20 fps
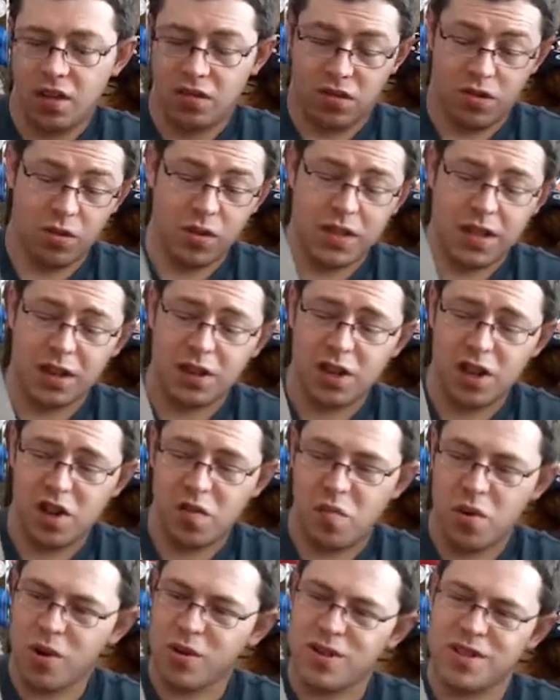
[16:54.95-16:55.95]
So it's
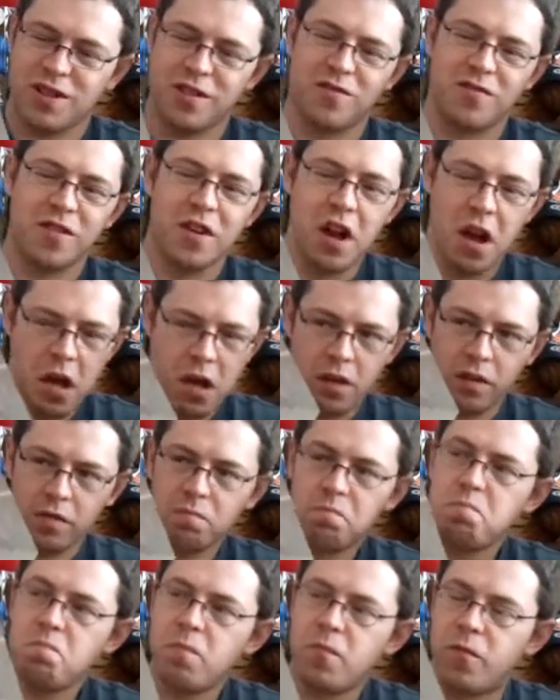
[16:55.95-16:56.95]
actually a poster
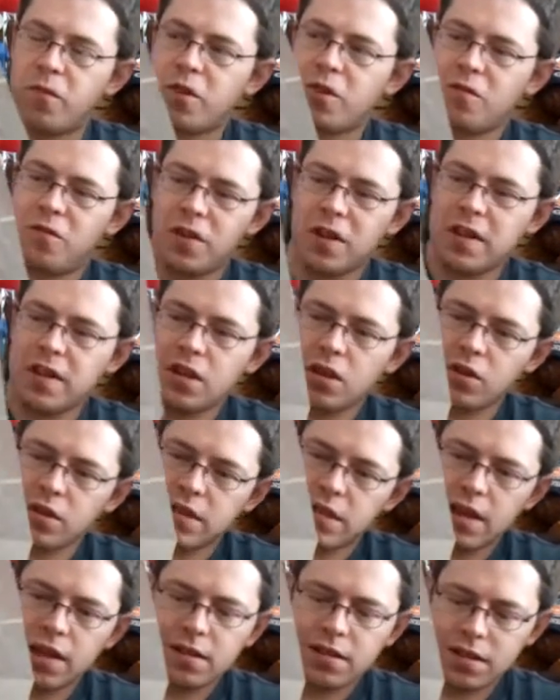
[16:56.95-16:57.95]
for the video
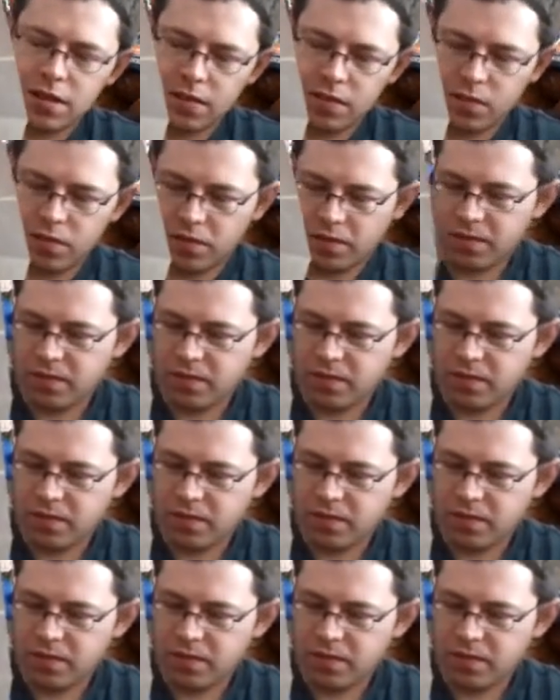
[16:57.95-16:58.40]
set,